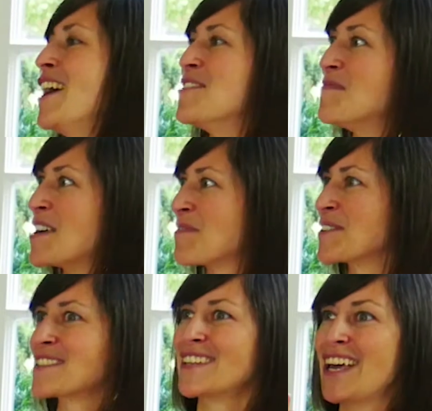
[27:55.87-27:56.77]
my
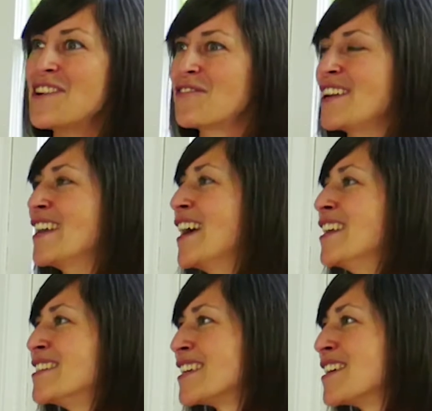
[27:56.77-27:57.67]
personal life
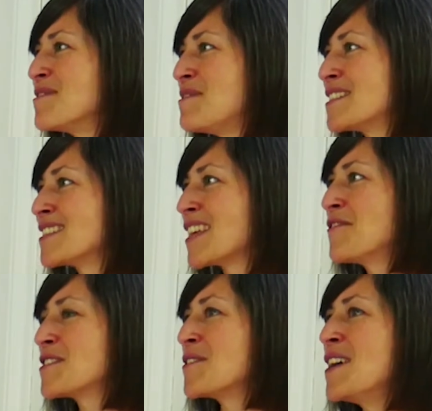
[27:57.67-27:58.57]
and the business
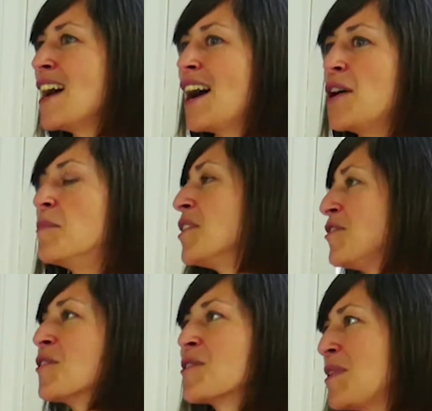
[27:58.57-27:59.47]
life. So, but if
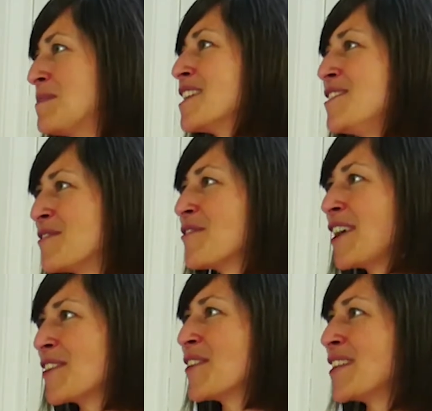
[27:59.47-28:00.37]
you go to the website, you can
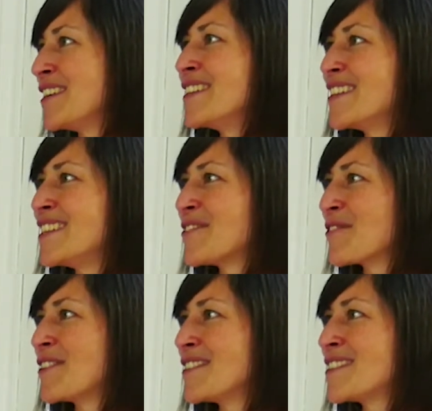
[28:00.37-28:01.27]
find all the
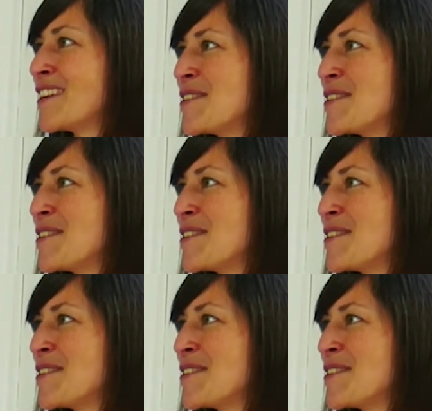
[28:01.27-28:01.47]
different